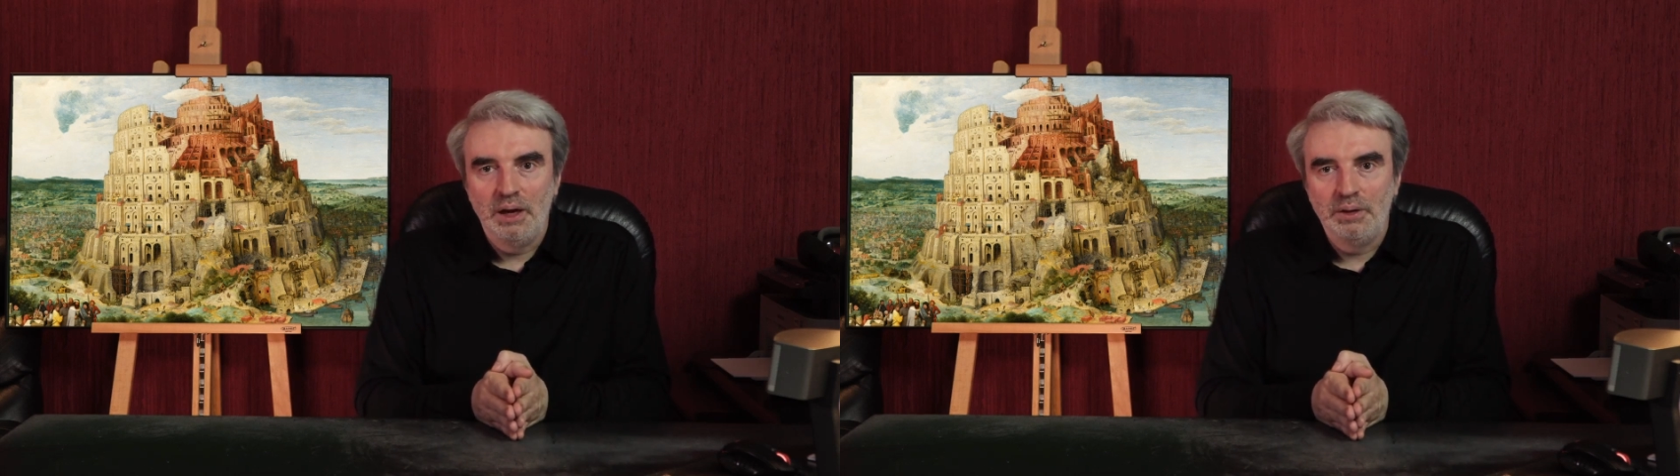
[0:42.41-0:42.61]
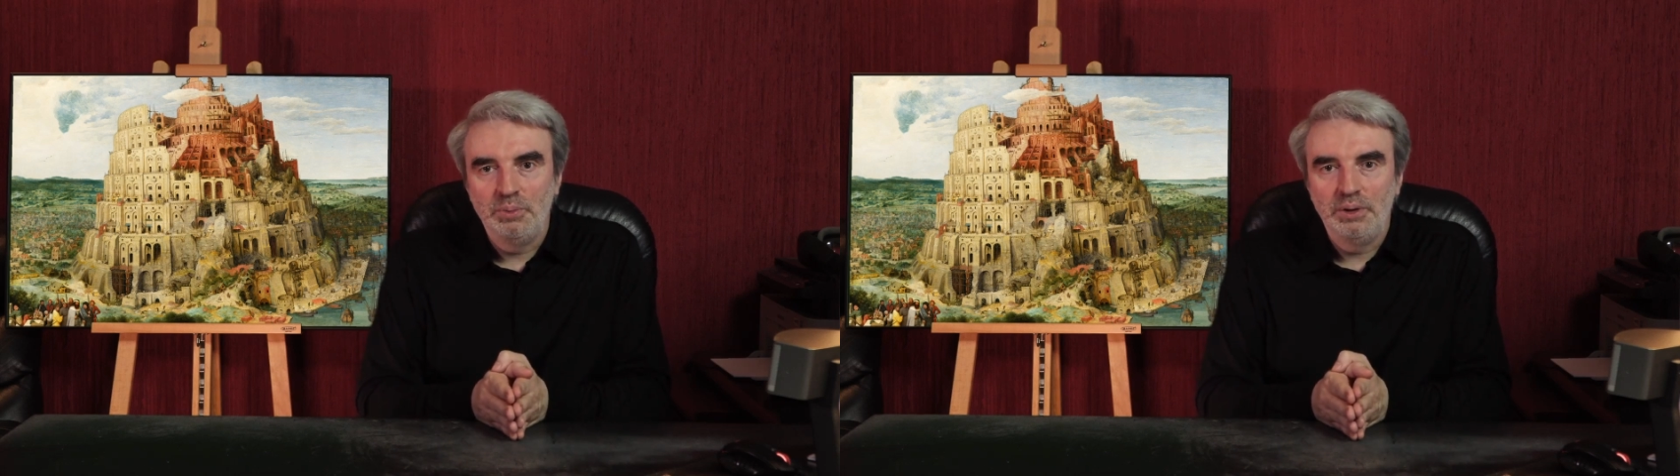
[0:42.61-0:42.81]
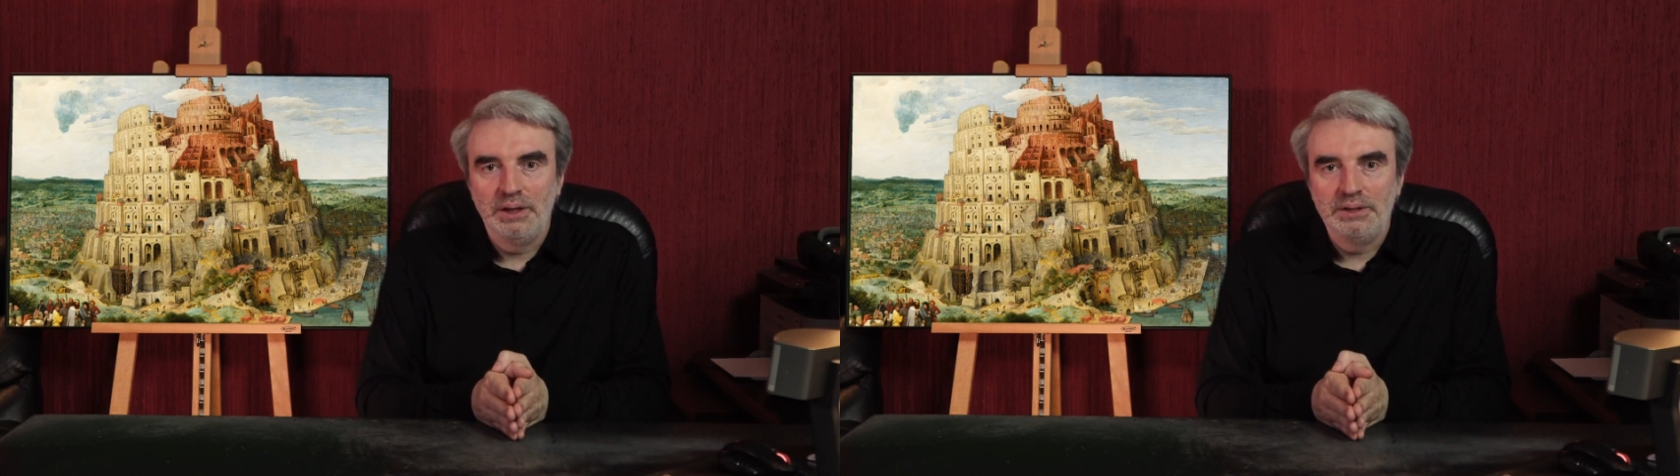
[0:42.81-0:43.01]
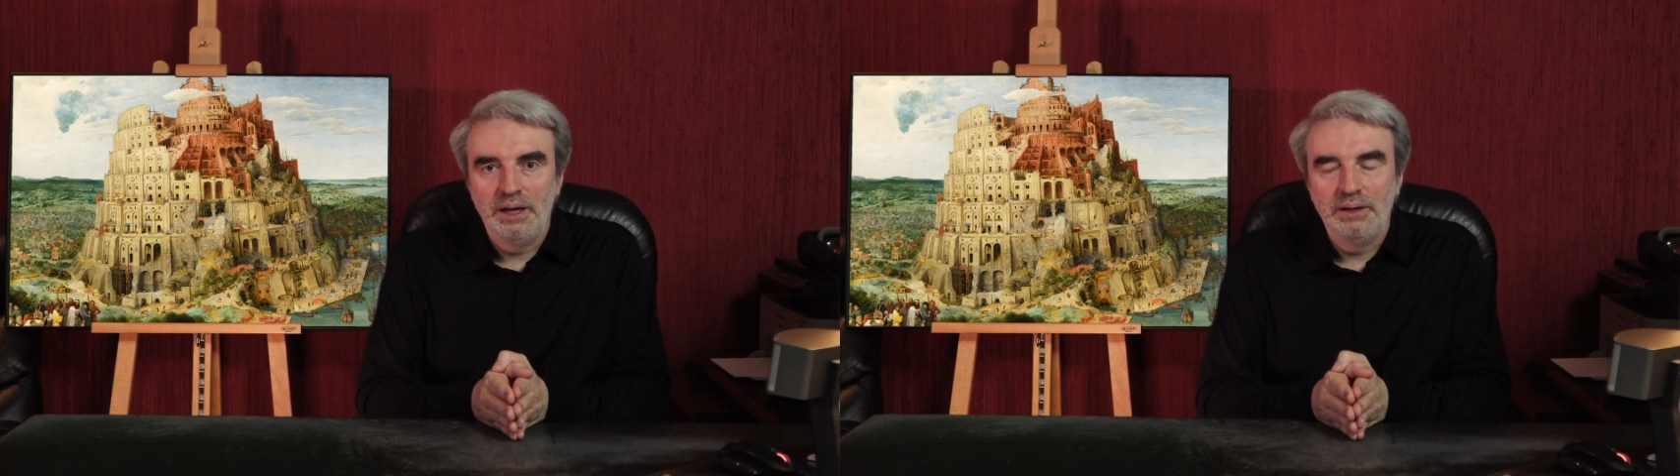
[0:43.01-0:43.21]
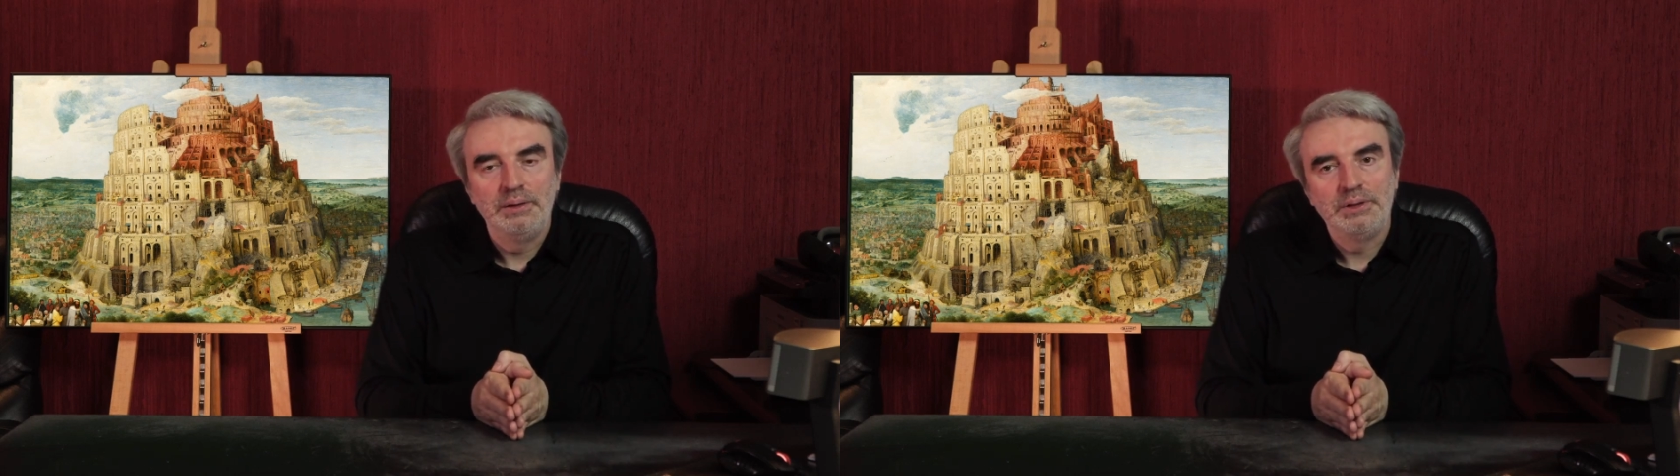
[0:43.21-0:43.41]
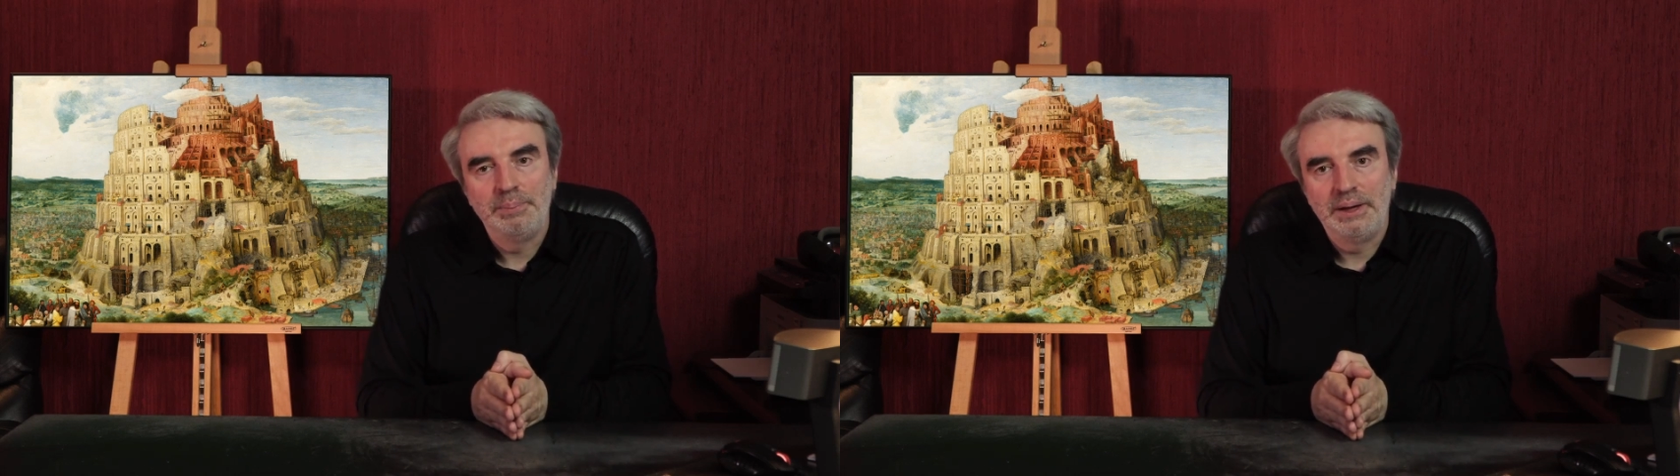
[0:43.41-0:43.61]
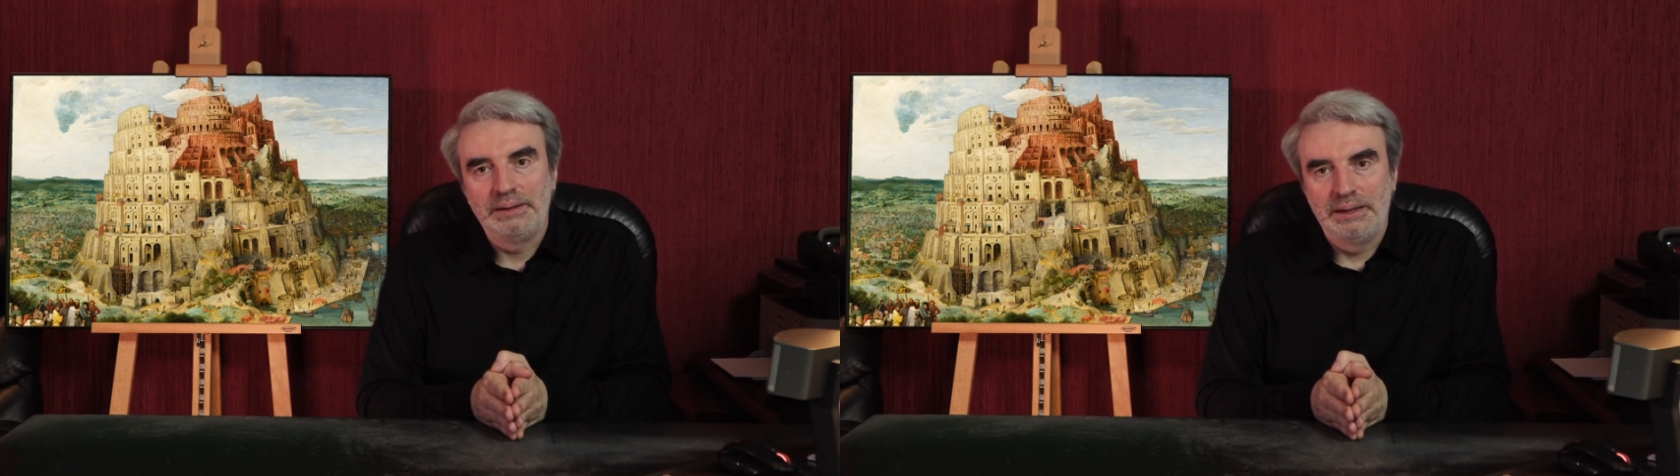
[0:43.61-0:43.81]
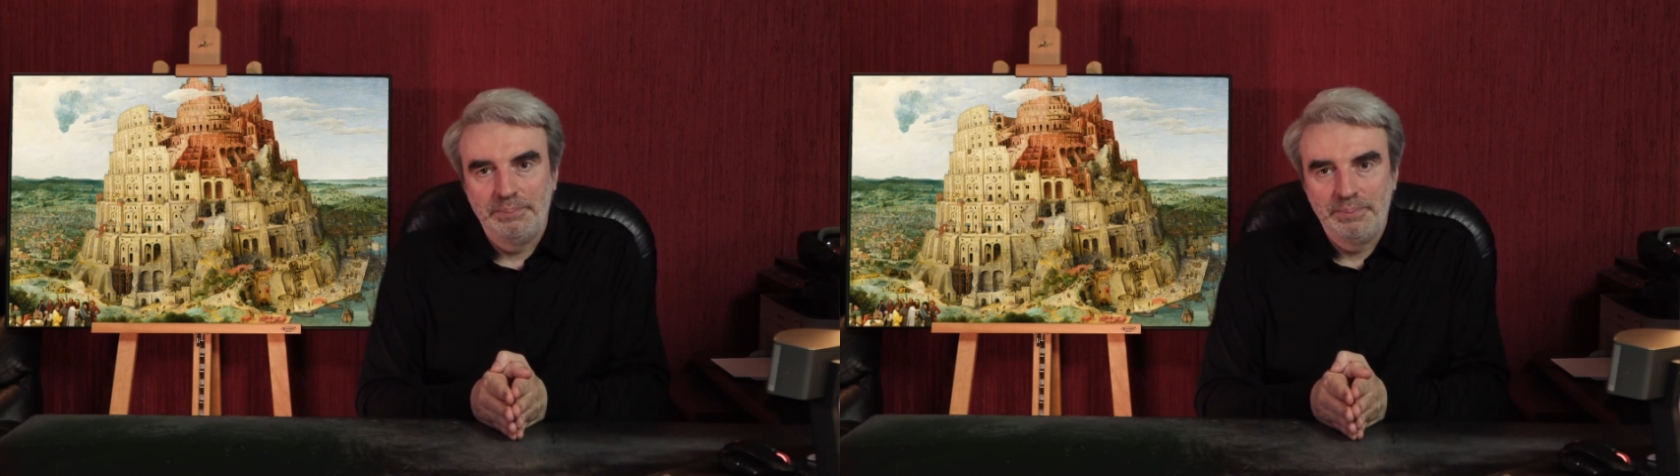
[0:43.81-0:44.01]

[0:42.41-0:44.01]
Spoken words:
artwork entitled the painting